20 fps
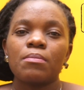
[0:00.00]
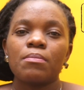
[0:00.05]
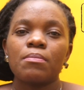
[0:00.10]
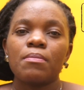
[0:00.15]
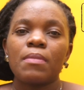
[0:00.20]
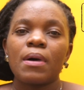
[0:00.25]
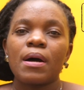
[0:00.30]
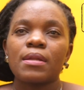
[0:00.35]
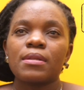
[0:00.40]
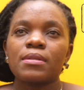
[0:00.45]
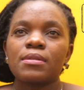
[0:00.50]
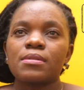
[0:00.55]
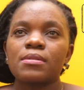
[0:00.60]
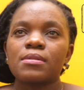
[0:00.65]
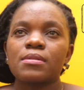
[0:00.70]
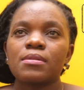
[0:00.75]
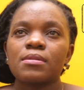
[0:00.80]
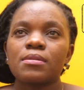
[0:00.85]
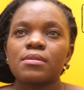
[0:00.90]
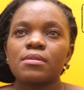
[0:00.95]

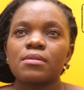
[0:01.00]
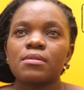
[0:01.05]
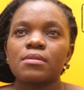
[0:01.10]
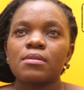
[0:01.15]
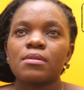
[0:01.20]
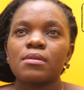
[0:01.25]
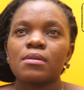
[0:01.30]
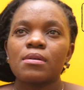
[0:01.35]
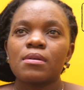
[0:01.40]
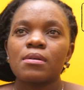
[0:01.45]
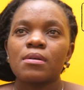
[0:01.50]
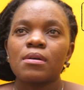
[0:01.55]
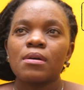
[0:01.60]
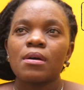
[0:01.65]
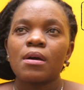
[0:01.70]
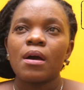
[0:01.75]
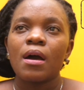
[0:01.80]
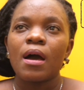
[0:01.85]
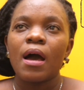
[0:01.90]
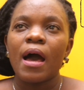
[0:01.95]
But
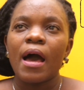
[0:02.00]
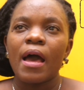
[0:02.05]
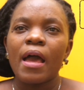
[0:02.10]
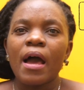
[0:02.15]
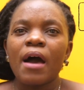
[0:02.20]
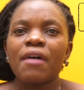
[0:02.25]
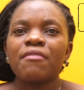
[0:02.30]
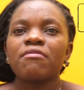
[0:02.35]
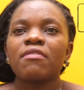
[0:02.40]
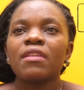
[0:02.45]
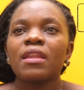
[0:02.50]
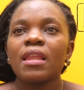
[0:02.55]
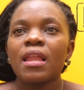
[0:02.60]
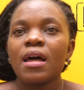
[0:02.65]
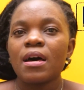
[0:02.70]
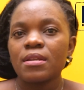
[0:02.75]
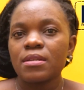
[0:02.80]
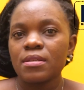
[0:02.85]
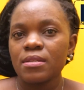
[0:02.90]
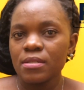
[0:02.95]
I have
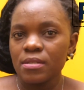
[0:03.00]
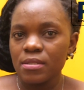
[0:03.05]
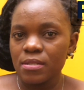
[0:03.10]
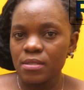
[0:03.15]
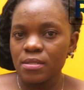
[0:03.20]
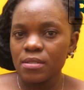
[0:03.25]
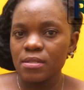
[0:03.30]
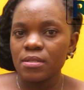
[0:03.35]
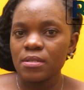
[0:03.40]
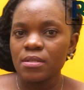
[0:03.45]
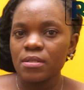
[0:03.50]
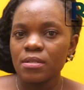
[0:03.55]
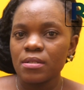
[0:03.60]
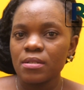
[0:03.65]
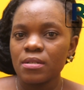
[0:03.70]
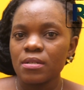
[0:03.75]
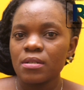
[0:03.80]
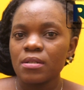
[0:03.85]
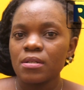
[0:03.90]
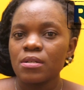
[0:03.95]
learned
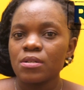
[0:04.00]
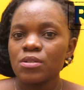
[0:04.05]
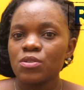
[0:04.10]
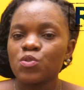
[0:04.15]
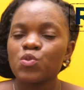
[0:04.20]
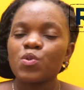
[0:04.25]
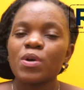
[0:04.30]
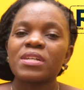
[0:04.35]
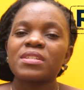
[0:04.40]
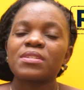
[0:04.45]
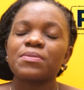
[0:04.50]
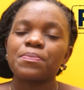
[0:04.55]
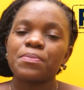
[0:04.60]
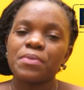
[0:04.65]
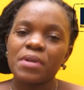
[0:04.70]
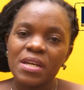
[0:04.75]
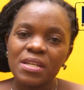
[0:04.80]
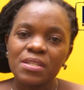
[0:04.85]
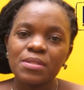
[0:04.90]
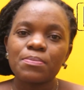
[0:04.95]
to
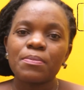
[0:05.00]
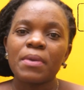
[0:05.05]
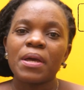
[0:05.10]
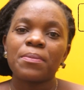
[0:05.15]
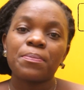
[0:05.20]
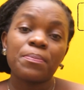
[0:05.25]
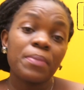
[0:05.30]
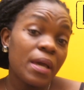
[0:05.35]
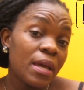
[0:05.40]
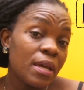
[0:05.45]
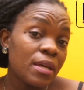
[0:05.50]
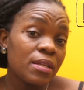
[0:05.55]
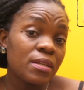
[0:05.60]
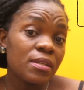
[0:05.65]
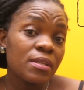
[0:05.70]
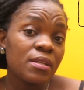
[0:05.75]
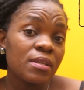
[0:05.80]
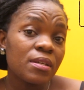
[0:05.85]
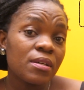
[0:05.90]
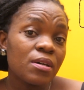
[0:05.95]
express my
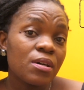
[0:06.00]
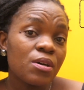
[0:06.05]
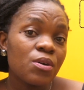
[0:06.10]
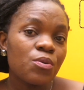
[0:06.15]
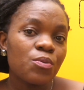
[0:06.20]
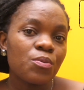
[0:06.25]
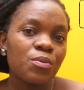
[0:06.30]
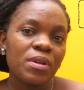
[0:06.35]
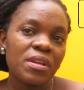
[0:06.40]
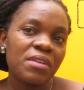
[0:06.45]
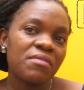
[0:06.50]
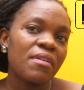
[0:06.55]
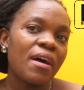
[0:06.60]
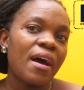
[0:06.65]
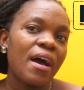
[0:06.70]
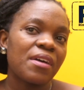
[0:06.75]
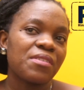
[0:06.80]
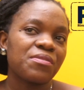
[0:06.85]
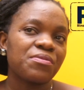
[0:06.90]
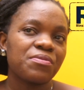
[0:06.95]
pain whenever
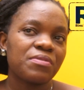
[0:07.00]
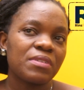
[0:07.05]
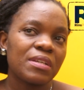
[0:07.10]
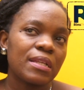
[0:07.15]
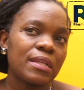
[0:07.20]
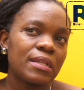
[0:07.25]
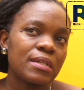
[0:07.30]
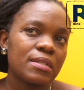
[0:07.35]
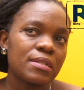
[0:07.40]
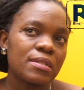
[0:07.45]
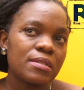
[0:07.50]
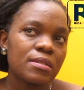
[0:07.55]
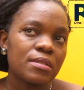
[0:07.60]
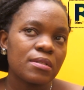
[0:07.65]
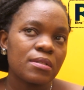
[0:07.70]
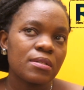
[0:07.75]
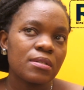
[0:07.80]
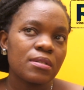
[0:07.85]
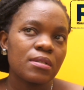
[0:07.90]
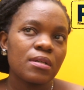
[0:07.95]
I feel it.
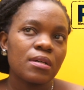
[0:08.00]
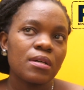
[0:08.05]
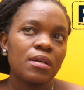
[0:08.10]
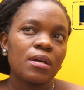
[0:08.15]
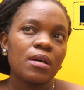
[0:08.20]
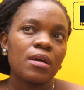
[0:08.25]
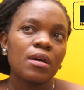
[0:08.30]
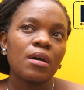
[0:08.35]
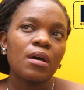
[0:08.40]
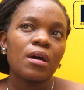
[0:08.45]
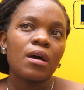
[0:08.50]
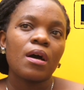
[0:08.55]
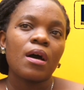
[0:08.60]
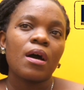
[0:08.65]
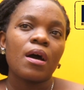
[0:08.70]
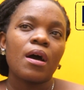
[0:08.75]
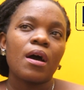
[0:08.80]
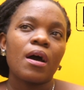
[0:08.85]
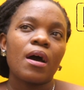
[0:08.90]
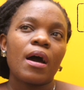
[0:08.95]

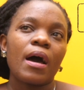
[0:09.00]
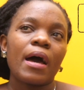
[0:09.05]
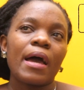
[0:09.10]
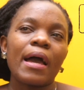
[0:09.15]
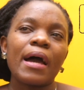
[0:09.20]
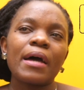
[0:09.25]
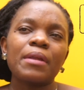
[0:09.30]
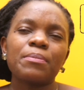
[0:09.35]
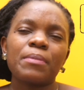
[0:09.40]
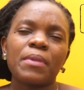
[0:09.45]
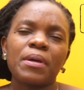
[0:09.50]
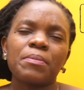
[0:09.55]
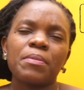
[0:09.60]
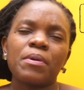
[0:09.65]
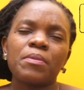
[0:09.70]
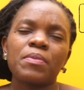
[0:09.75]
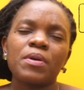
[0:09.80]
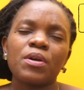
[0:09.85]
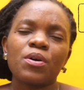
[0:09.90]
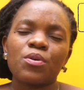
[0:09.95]
I had my
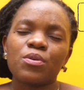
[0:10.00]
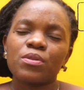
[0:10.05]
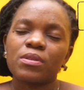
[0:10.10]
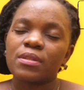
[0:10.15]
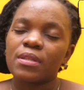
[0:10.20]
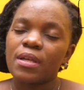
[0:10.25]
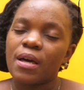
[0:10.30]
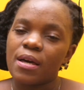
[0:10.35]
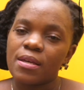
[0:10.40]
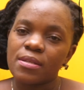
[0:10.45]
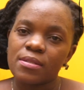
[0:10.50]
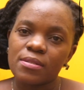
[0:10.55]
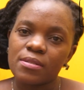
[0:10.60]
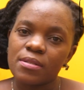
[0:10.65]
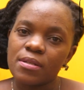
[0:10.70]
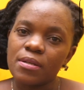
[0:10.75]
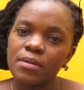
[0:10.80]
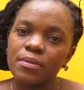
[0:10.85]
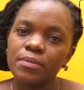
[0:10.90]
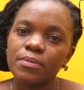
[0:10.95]
baby on Thursday.